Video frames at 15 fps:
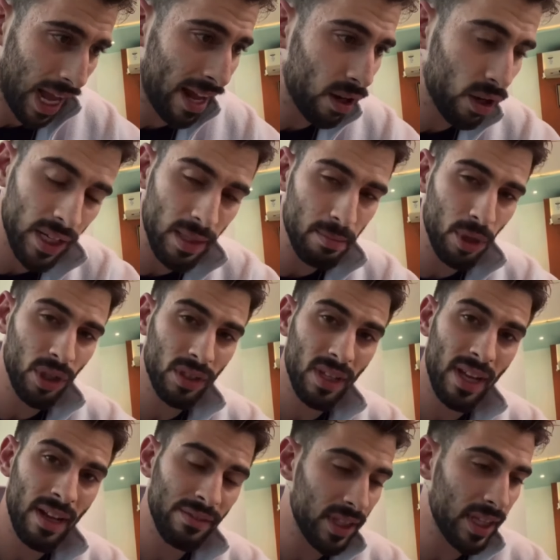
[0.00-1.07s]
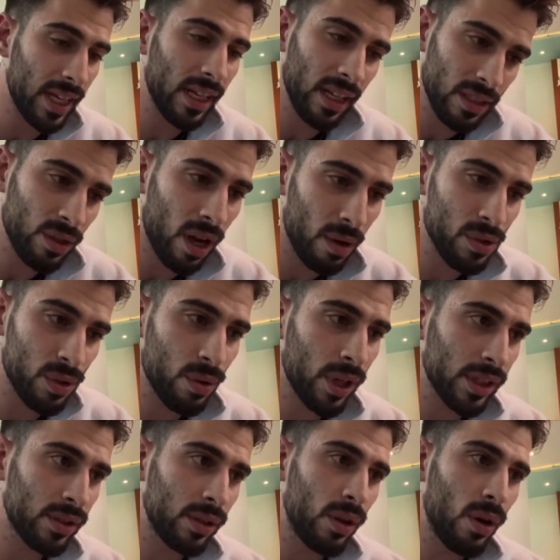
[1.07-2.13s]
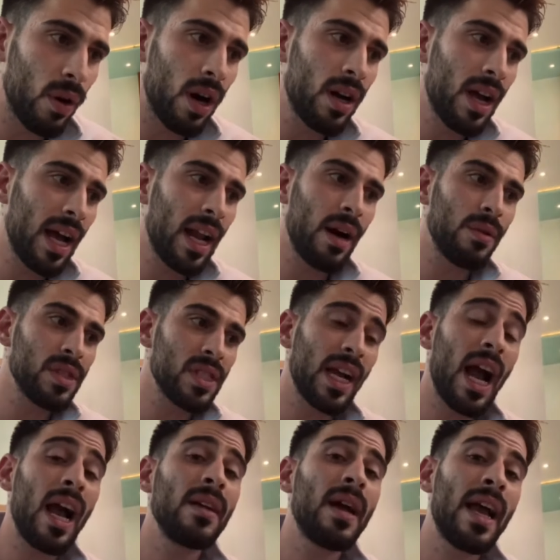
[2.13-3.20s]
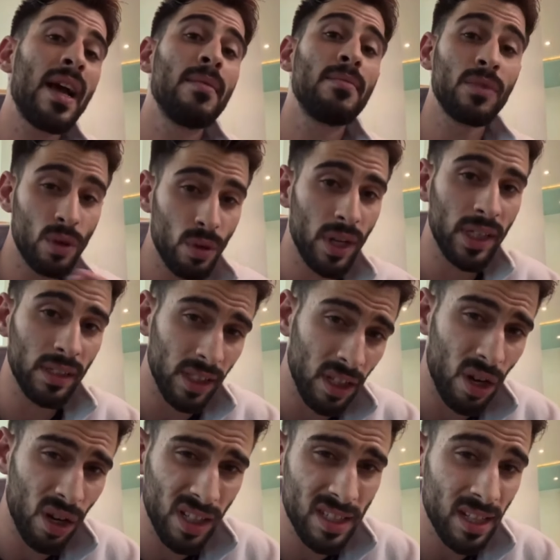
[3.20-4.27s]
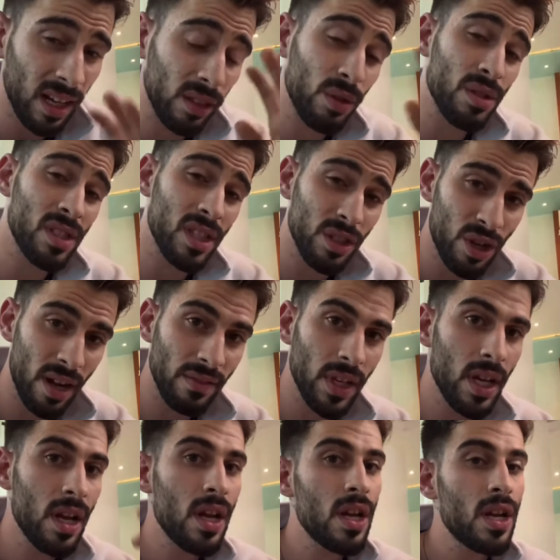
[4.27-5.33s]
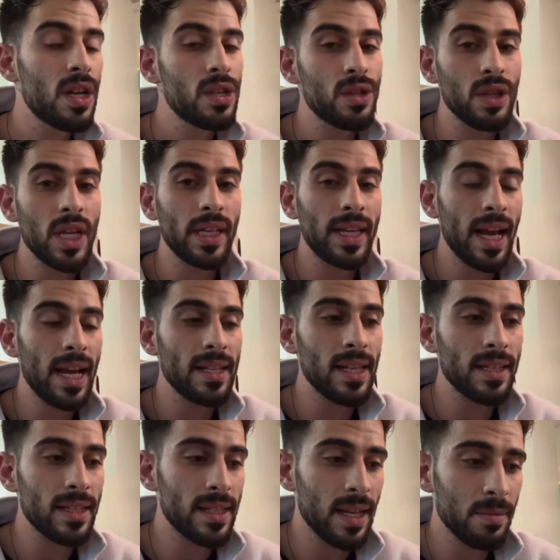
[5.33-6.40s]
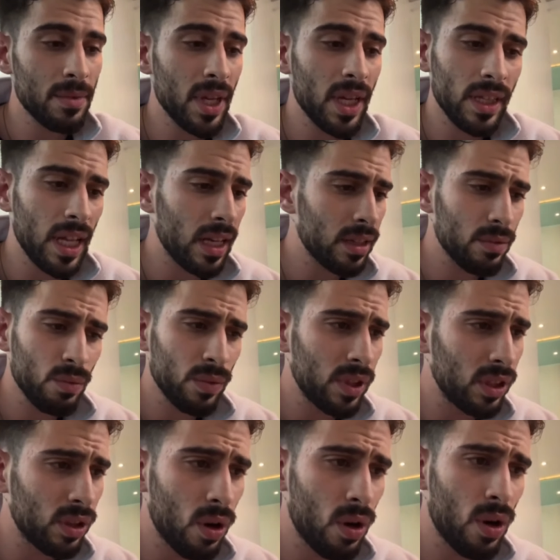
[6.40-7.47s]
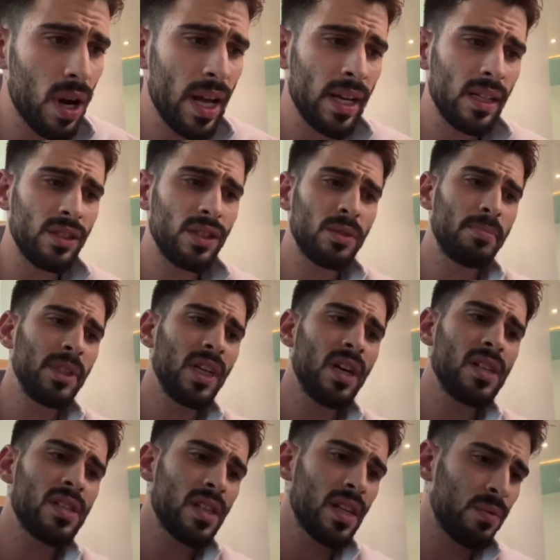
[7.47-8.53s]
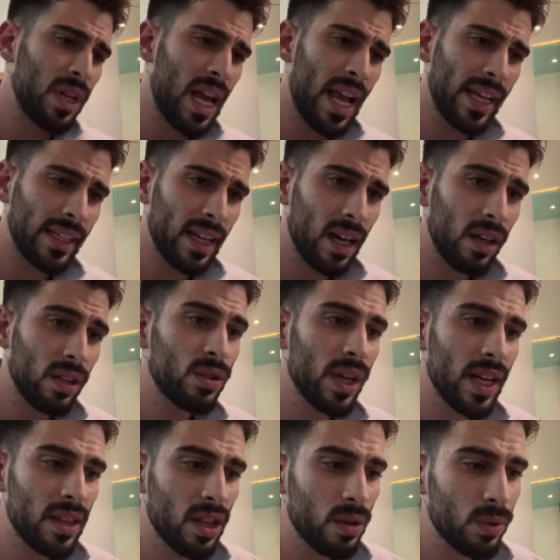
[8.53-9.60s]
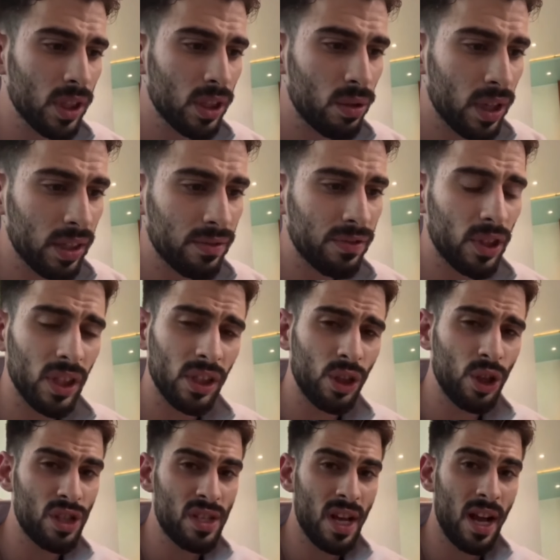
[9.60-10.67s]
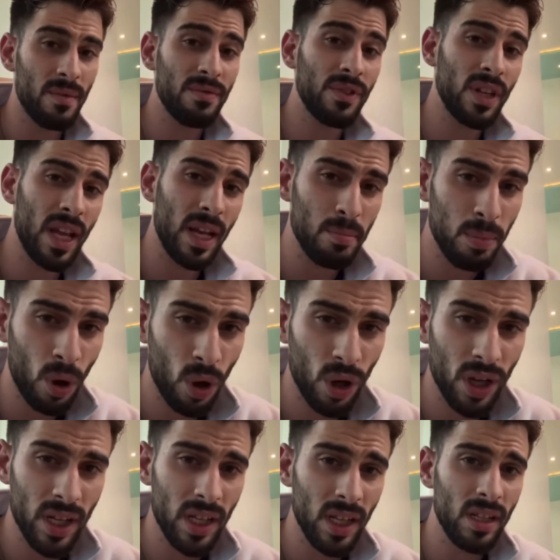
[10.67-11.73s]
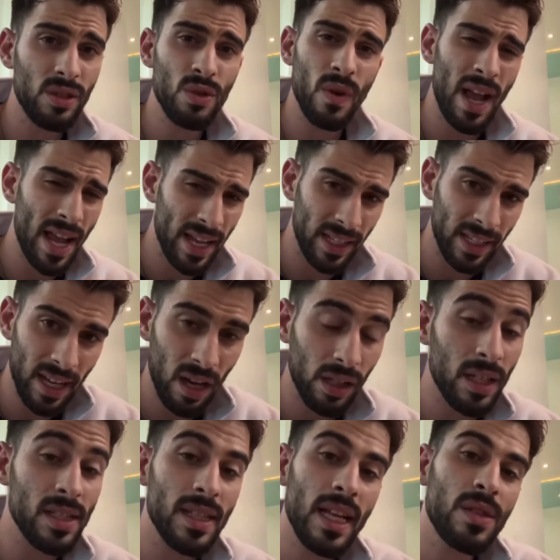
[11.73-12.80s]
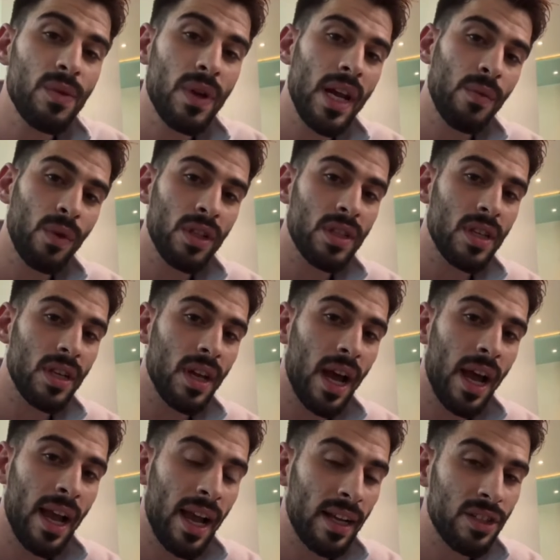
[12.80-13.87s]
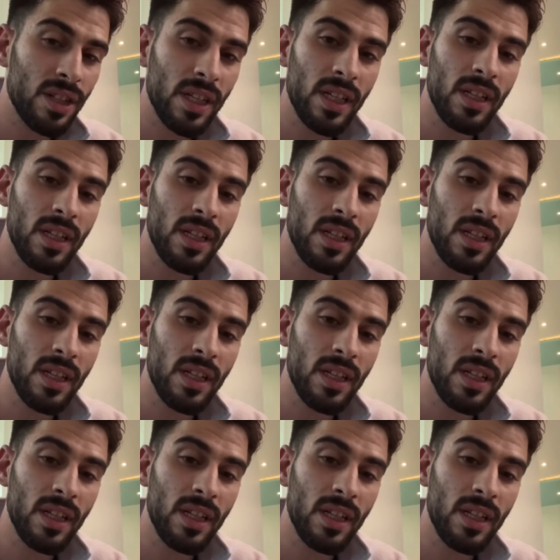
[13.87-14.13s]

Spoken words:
had already booked everything, so I was going to Goa. And I was like, I am going regardless. I'll go see Trev. So then Kat said the same thing, that we'll go and it'll just be us and we'll hang out. So I thought we're going for a good time, for like party, to hang out, because that's what I wanted. I